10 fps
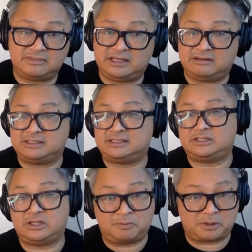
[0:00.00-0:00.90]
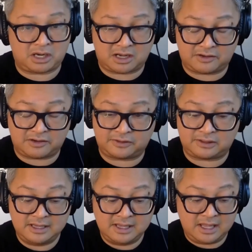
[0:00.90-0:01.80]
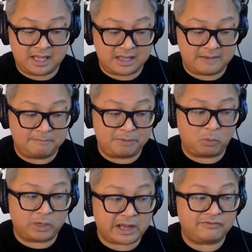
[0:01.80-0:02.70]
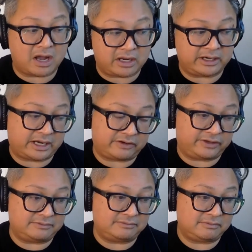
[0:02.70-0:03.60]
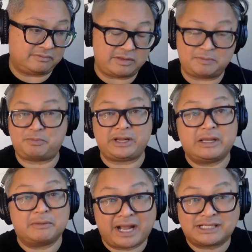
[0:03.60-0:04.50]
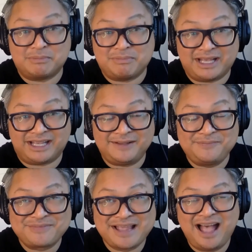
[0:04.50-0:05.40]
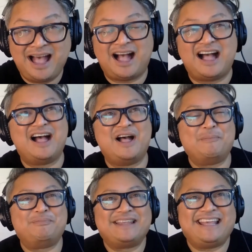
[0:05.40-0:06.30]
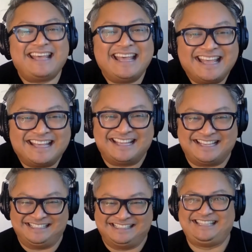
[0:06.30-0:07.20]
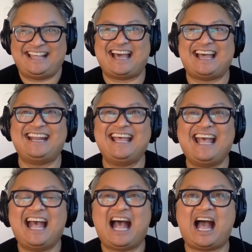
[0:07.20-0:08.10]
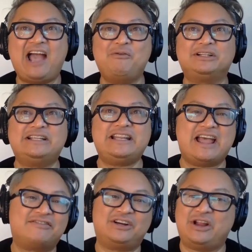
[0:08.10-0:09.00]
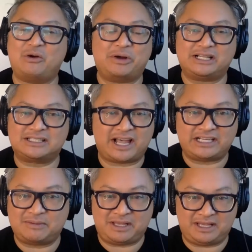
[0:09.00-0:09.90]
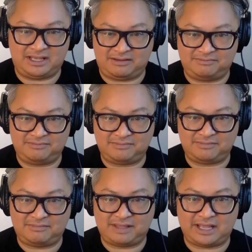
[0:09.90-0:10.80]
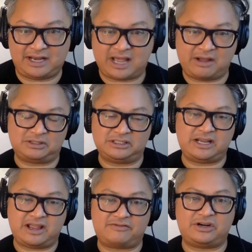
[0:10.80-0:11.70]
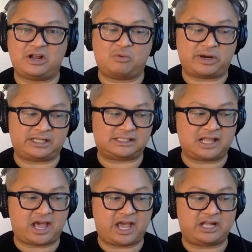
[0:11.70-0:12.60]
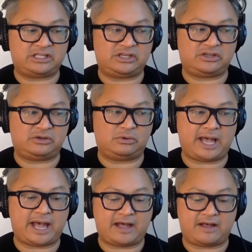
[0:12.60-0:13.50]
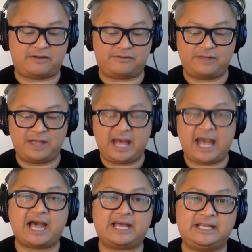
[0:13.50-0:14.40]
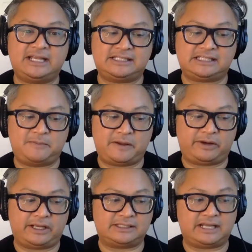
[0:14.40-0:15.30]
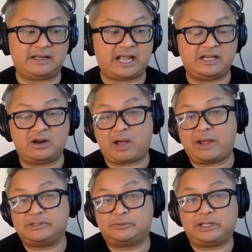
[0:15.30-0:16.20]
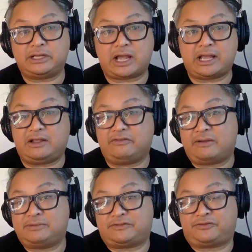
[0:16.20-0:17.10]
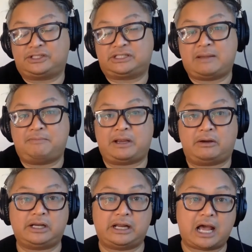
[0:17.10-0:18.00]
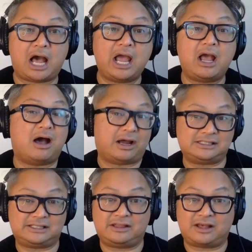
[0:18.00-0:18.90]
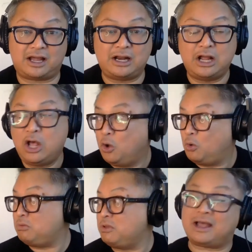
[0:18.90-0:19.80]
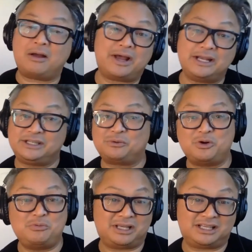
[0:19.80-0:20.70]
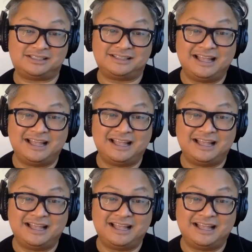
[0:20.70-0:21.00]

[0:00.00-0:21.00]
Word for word: It was super awful. Um, but what I've gotten out of it, bringing it back to me, um, is that I will never know what it's like to be him. Yeah. And I will never know what it's like to have had his experience. And and you know, I was really naive. I was a first-time parent and I honestly thought, "Oh, look how nice your room is.